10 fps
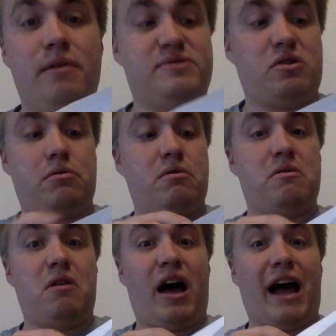So
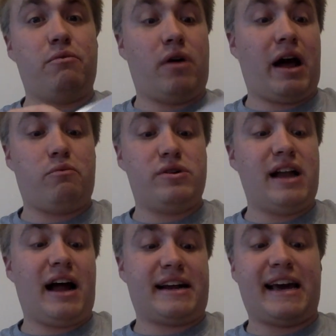I would
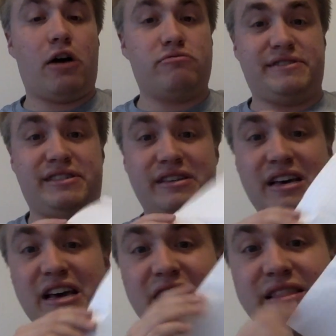not count
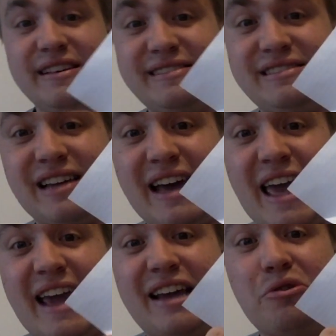this
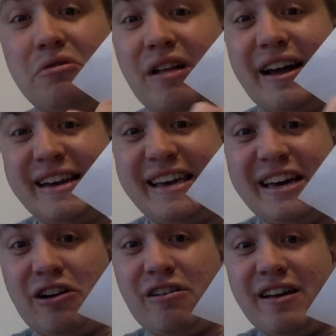diagonal line
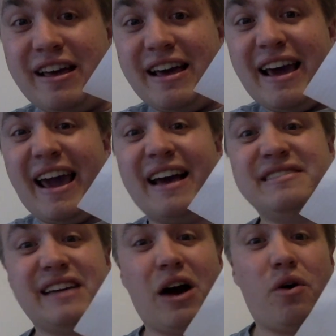here
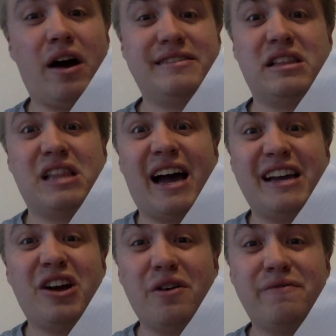as a
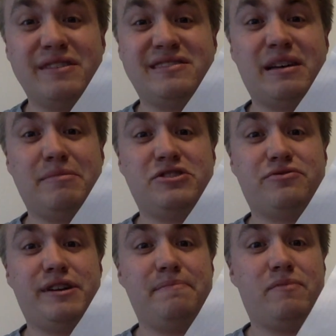line of
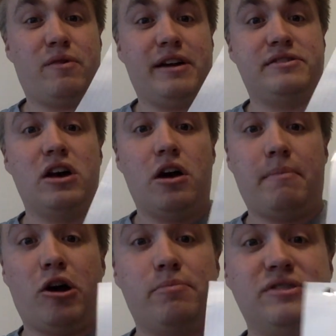symmetry. Right?
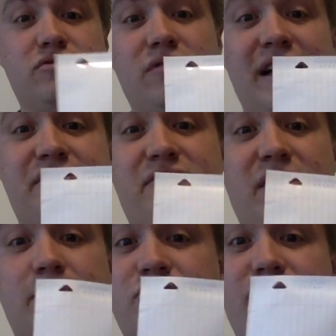My only two lines of
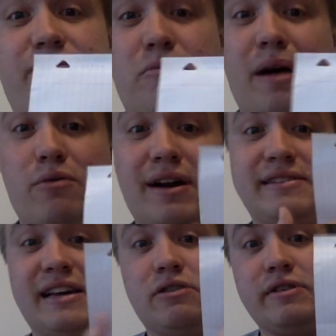symmetry for my
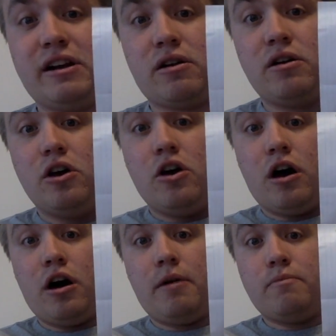rectangle here
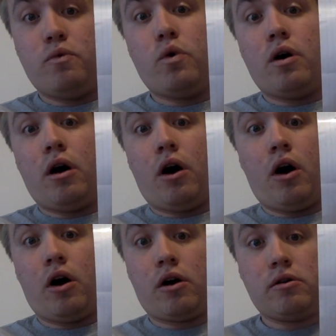
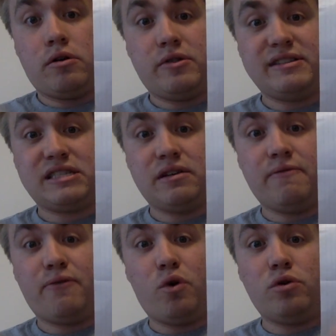are this
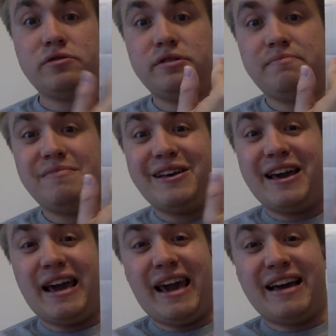fold
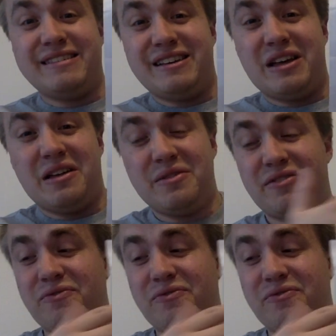and this